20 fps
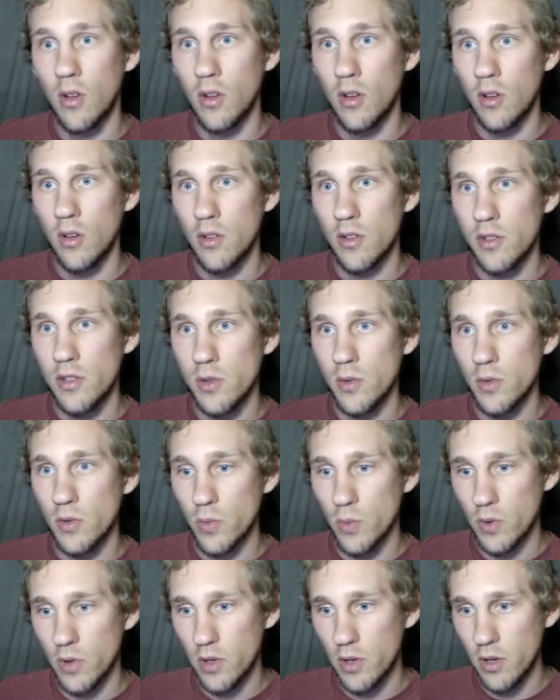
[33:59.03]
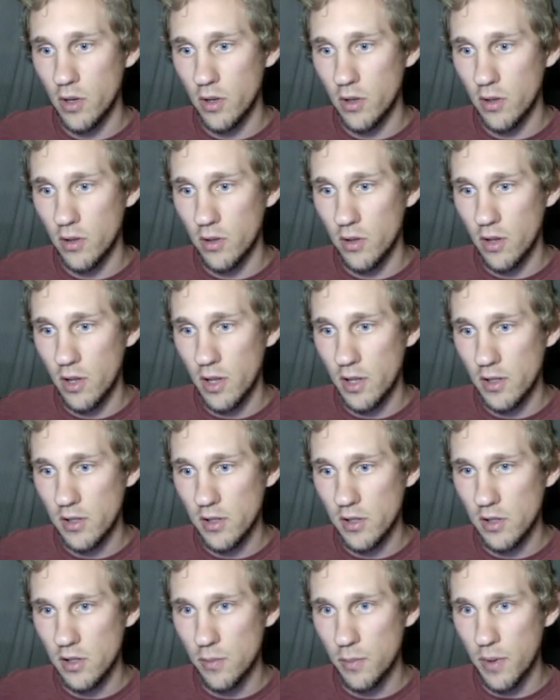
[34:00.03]
See which one hits the
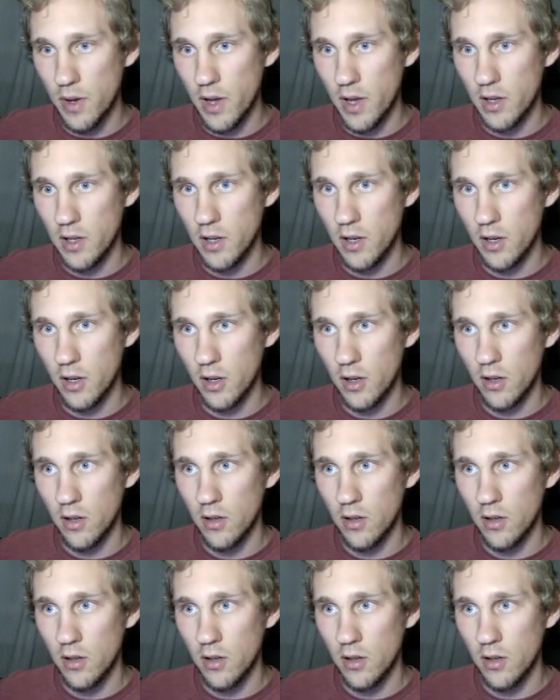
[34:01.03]
spot here.